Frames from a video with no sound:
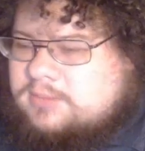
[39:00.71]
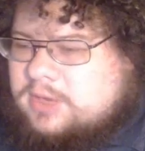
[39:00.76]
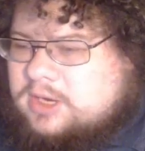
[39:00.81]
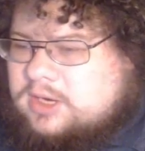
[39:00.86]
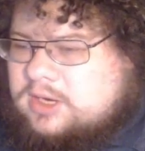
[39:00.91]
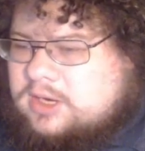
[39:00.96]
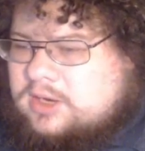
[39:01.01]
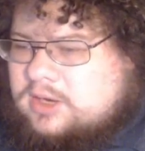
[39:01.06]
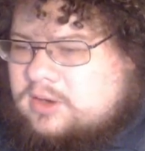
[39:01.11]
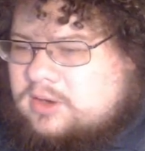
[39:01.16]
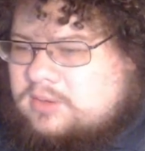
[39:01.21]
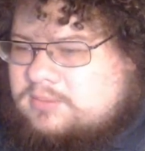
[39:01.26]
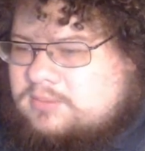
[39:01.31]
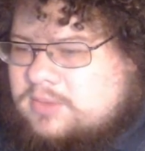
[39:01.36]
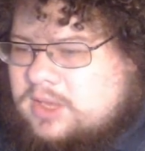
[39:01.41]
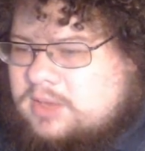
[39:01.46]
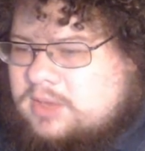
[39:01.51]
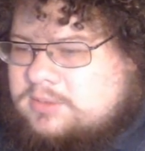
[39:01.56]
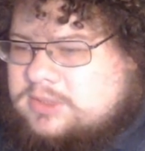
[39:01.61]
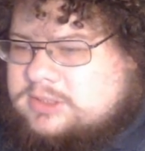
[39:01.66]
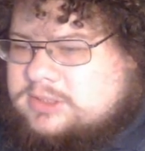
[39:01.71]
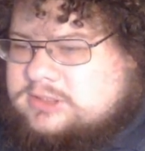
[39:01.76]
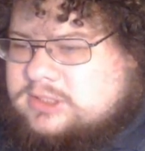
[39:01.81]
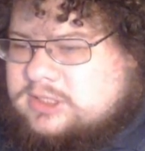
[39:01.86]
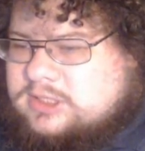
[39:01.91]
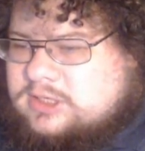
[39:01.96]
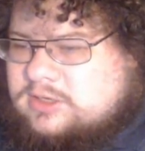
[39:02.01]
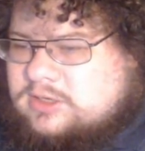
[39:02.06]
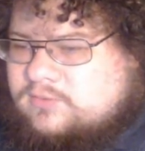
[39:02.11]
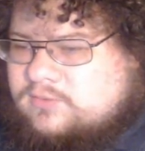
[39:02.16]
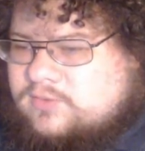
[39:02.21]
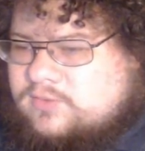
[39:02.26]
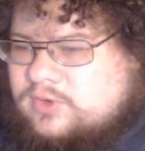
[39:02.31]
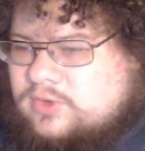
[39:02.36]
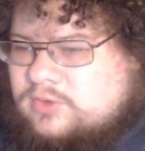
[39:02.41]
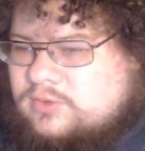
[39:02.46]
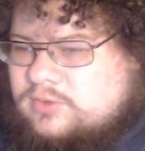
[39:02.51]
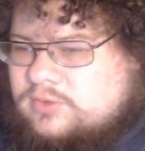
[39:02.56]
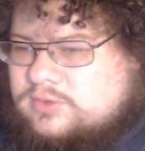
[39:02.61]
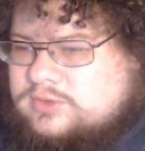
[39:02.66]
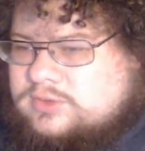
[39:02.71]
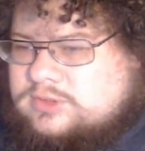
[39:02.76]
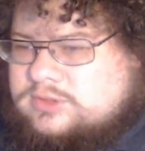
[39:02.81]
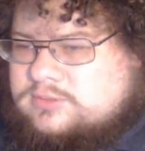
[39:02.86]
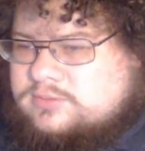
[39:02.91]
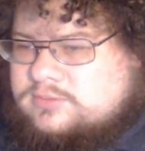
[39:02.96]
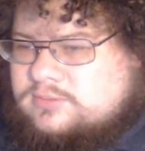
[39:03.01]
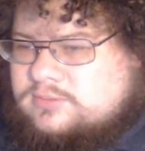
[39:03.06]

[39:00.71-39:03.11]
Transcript: by now. I'm easily confused.